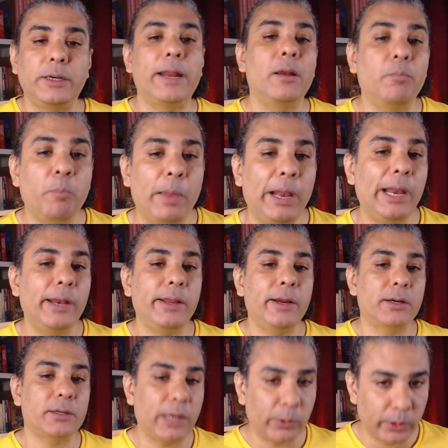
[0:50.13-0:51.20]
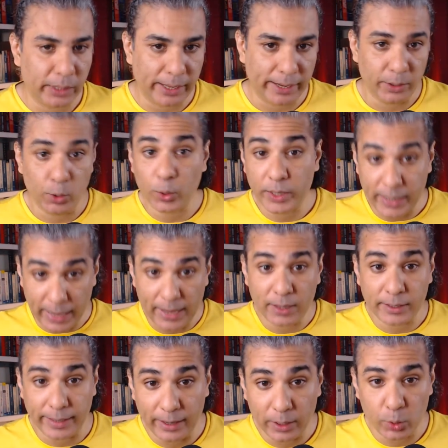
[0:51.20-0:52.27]
10 million years down the line. You
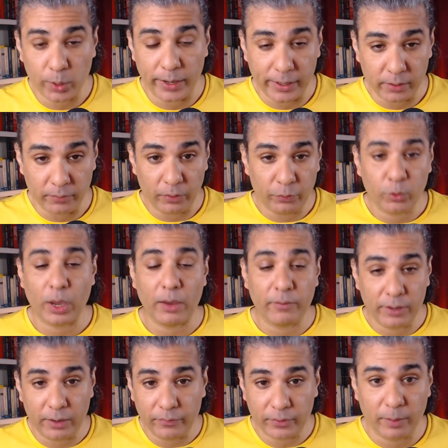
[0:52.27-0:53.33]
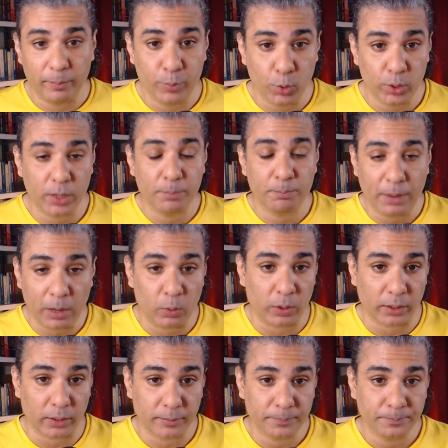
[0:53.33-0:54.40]
can calculate if you have enough computing
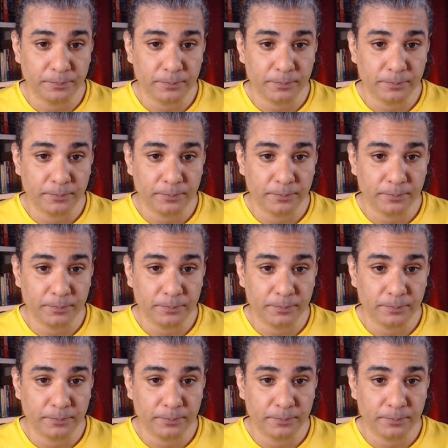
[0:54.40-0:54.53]
power.